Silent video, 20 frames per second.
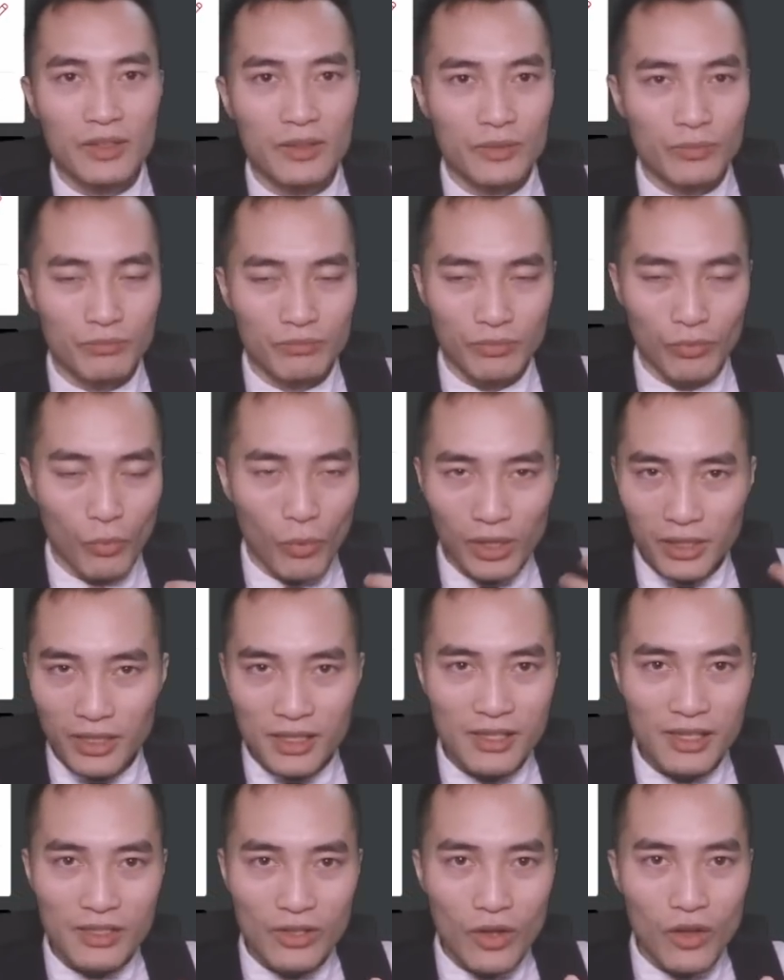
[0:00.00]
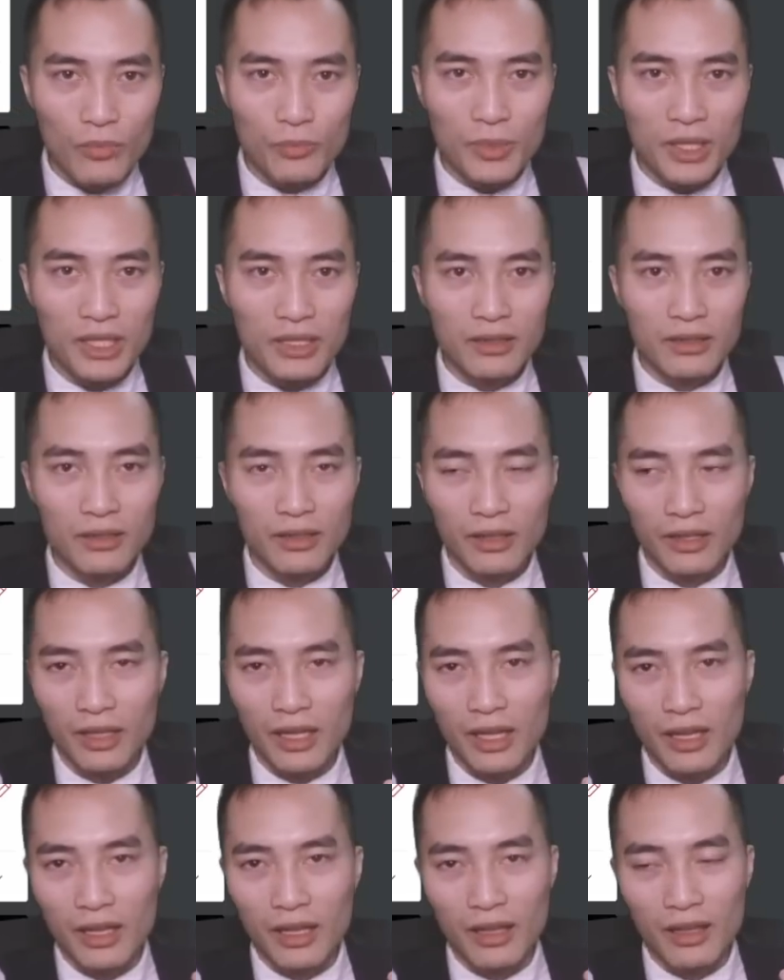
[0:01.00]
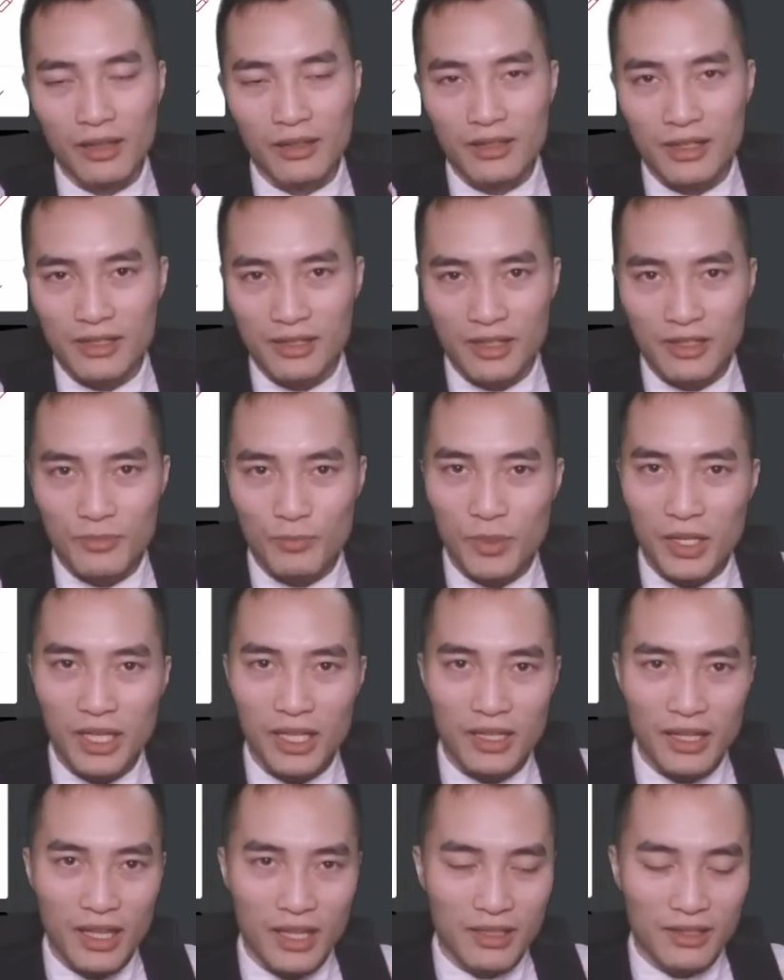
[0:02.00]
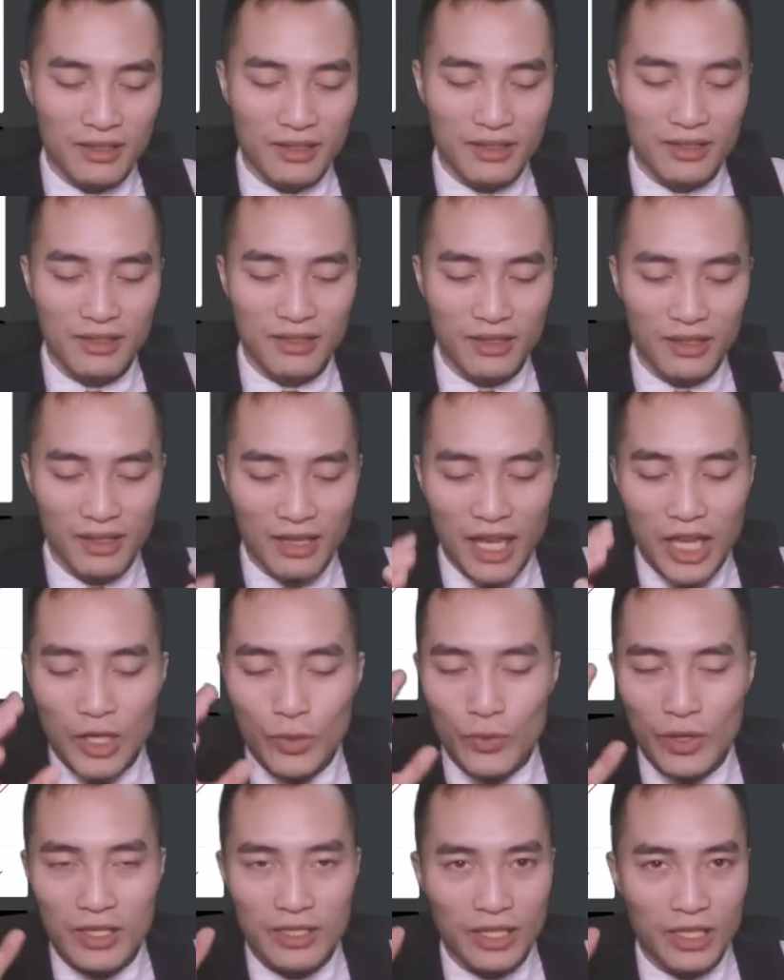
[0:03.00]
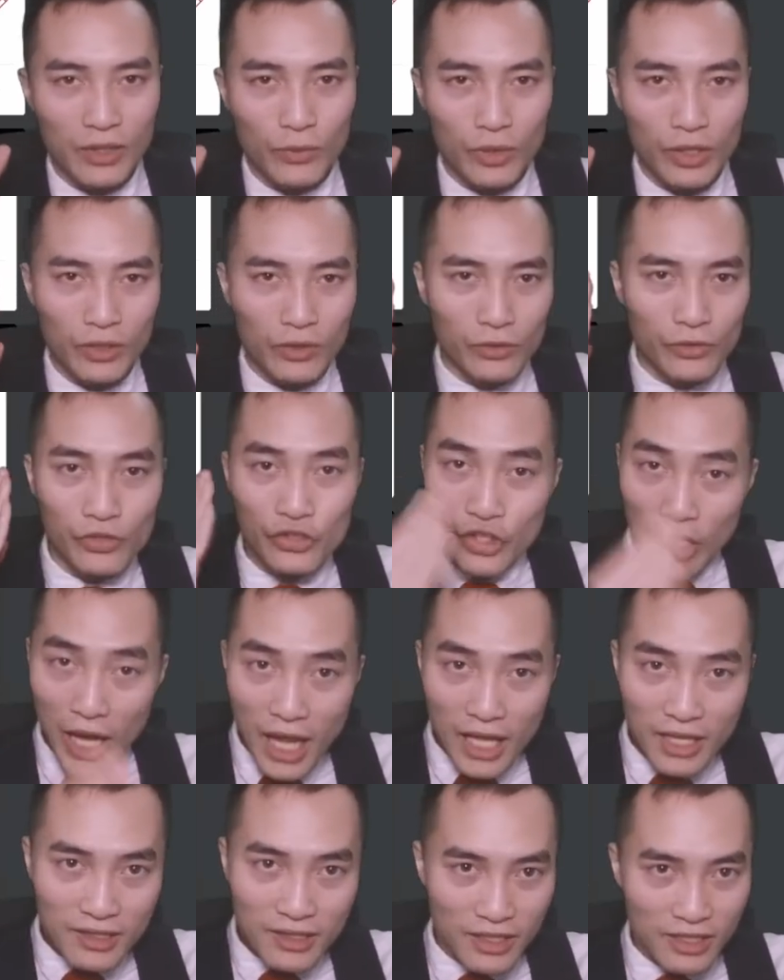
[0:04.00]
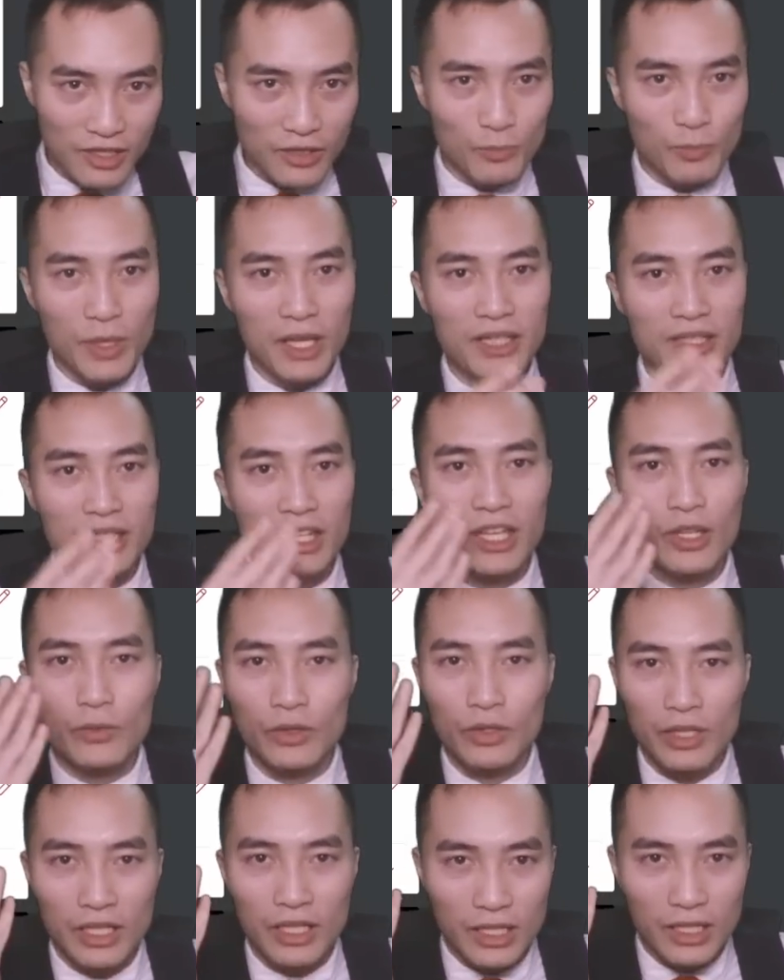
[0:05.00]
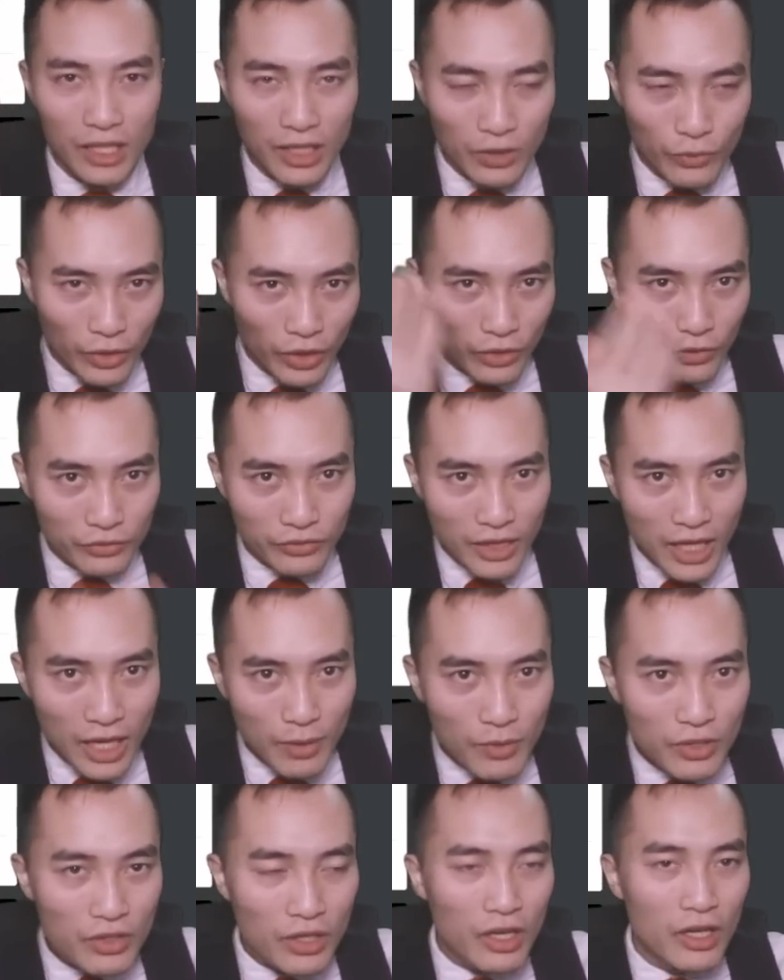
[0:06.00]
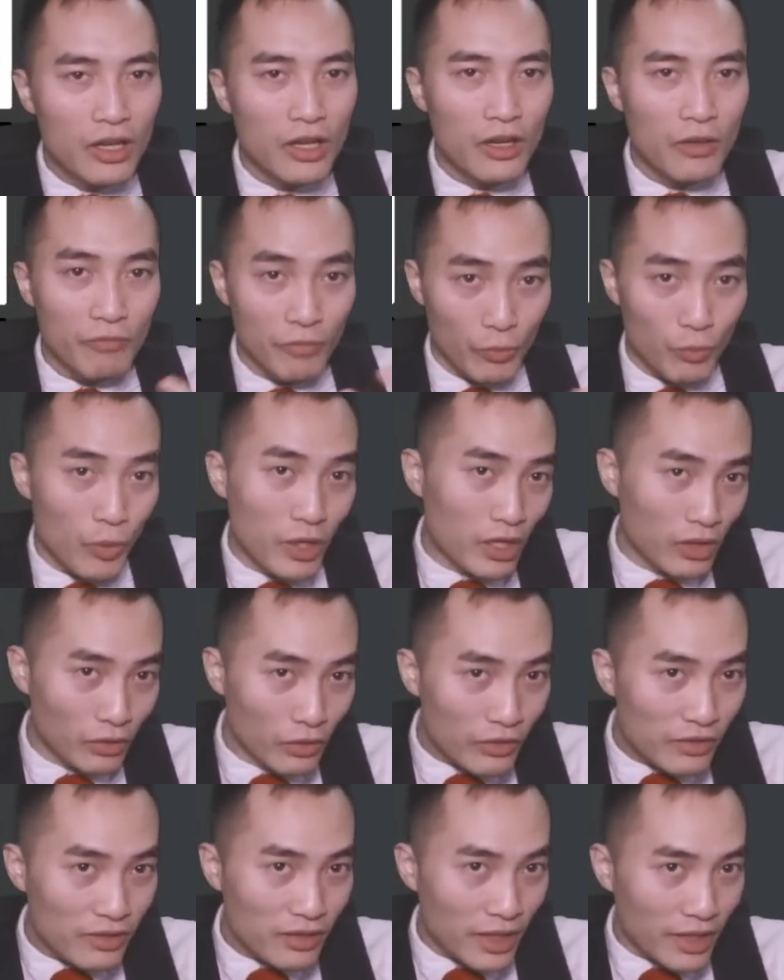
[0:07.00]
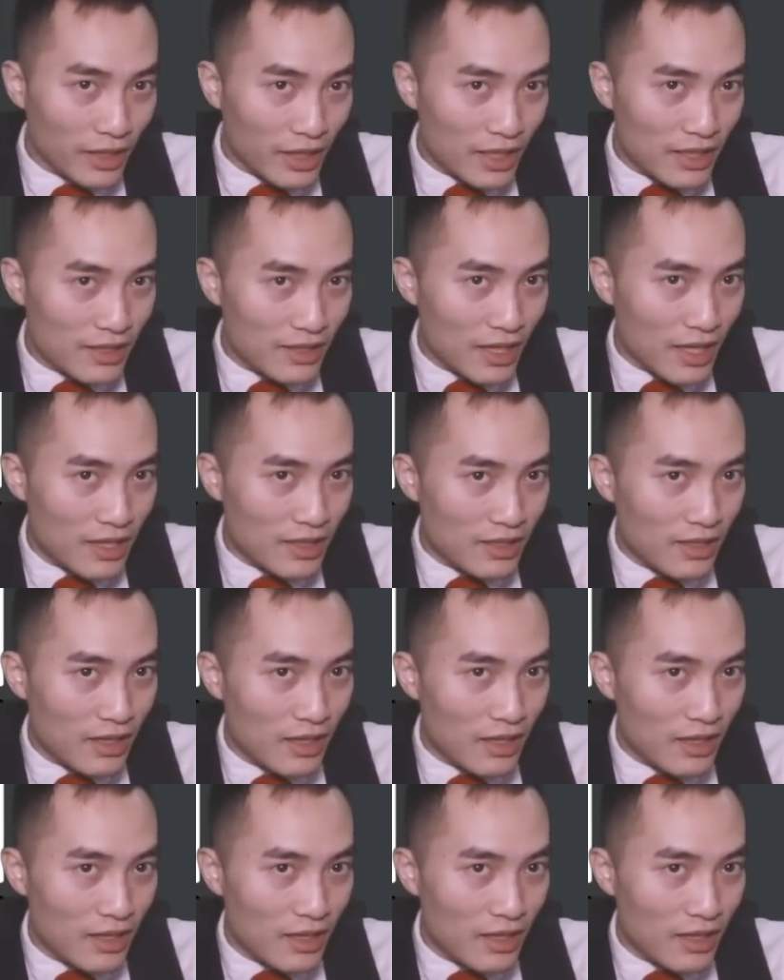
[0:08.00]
What does this all mean? Does this mean it's increasing critical chance? Does this mean increasing critical damage? From what it looks like, it says